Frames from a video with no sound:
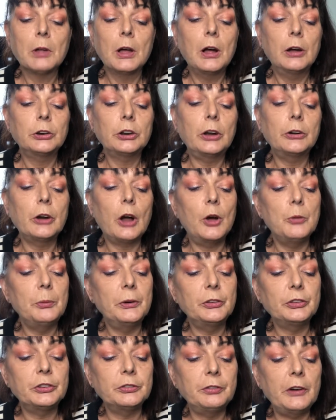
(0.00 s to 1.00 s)
Don't know, but
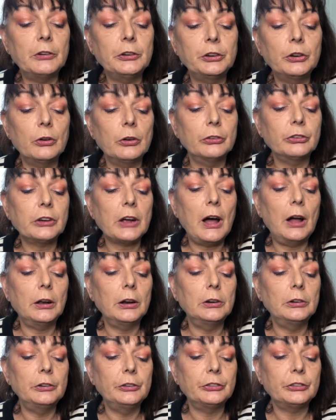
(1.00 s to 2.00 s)
it's a very nice
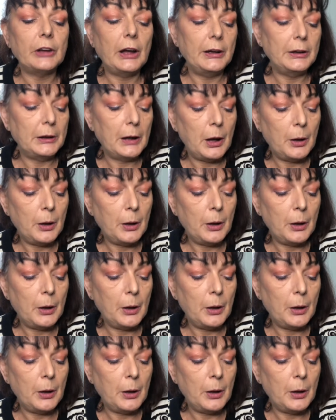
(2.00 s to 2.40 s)
colour. It's a,